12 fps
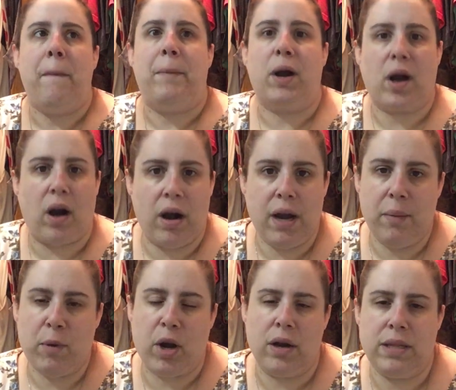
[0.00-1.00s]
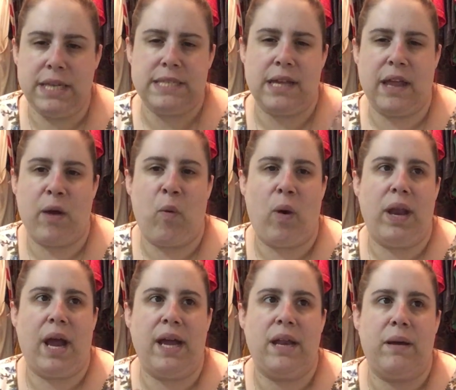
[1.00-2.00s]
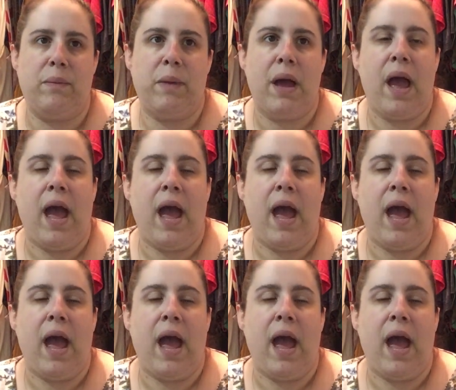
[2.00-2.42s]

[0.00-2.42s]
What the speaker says: Mercari. I'm currently selling one item,